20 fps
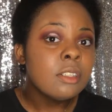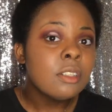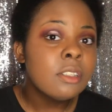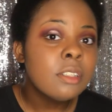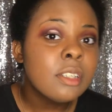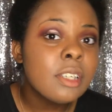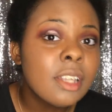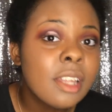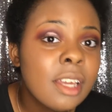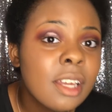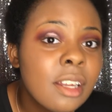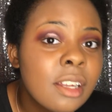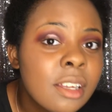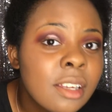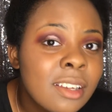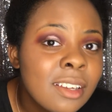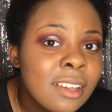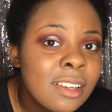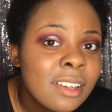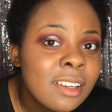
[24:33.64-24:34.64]
Look at that.
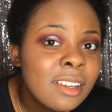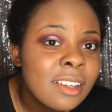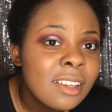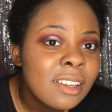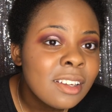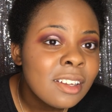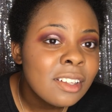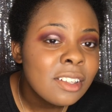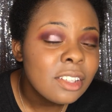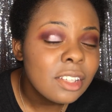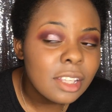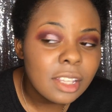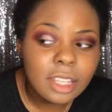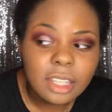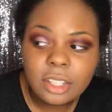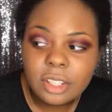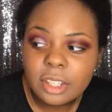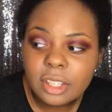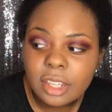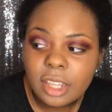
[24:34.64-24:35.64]
Look at
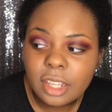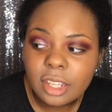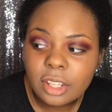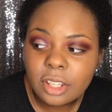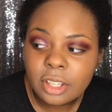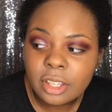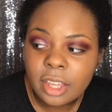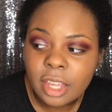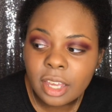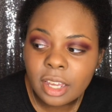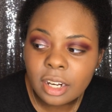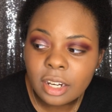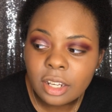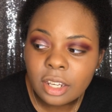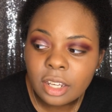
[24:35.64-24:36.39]
that, look at that, look at that.